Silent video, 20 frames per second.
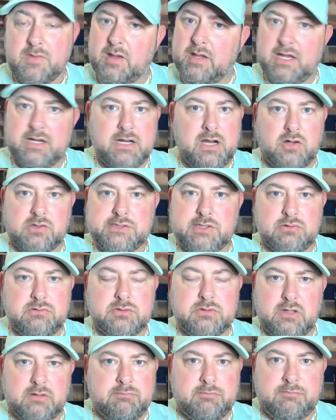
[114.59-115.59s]
And it
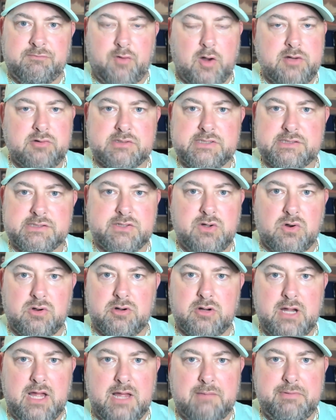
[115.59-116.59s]
also, fragrances
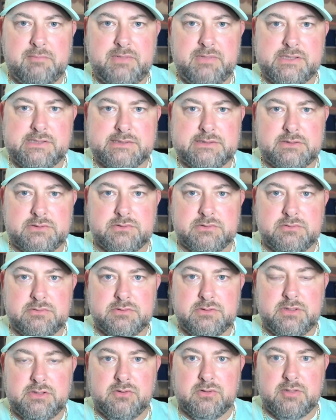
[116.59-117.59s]
garner compliments too.
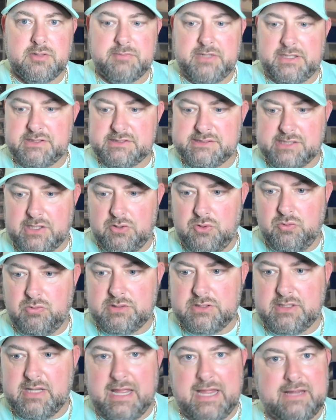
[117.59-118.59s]
You know what I mean? So
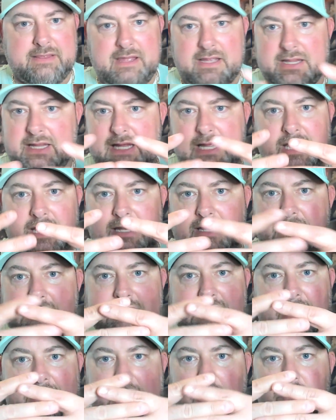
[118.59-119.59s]
again,
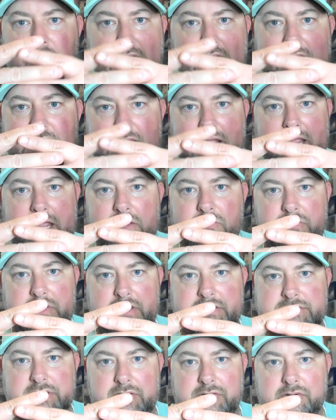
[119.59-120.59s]
they go hand in hand with
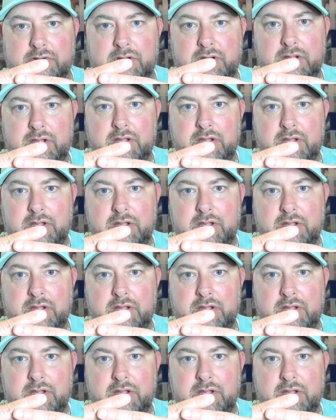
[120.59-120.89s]
each other.